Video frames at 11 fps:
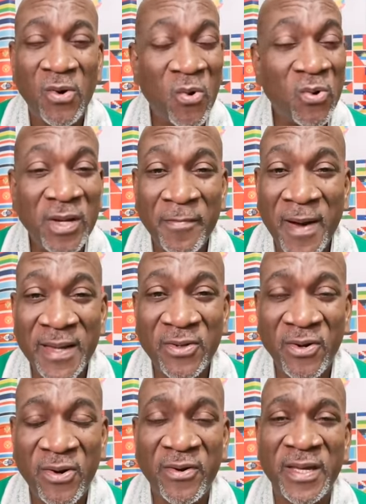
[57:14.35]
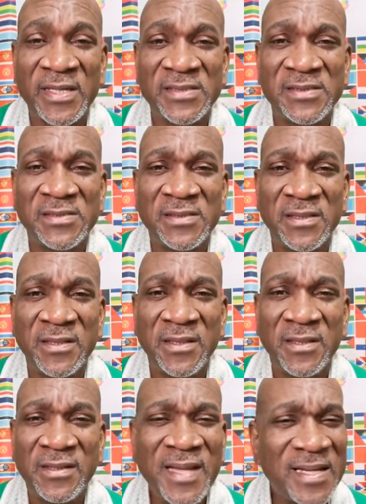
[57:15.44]
only by your grace.
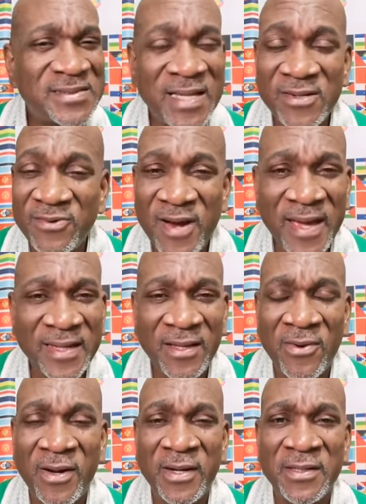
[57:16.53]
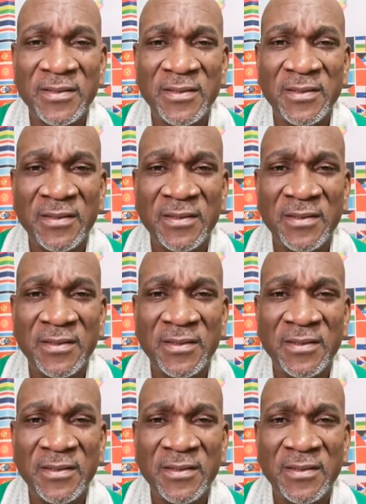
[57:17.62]
That's not right, Lord.